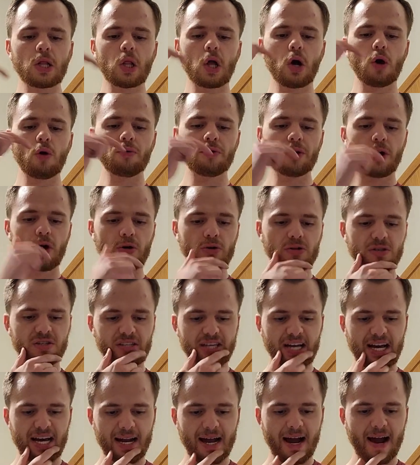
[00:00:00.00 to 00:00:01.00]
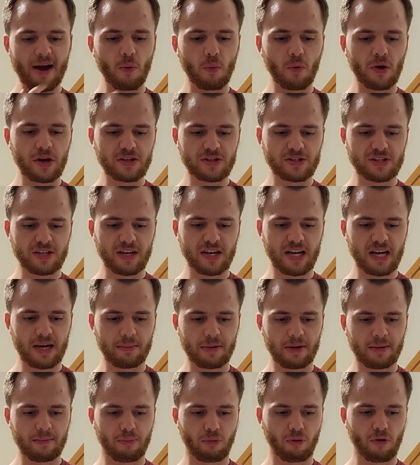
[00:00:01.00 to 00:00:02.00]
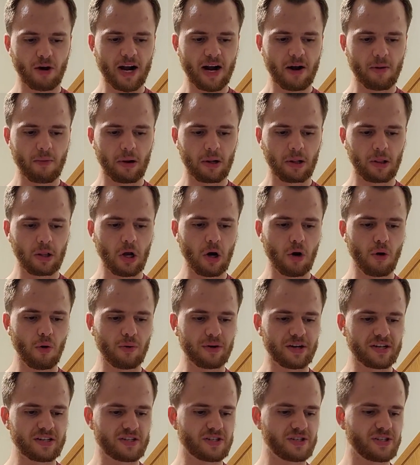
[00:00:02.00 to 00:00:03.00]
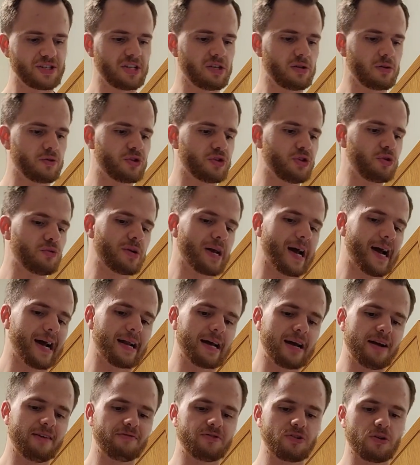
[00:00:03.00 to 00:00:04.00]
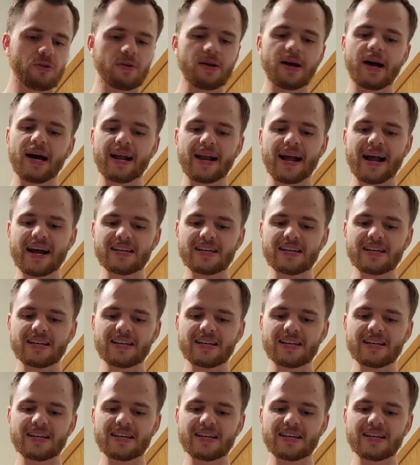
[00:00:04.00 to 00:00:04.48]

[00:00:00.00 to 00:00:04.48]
alone knows that I went to Him in prayer alone and still do night after night,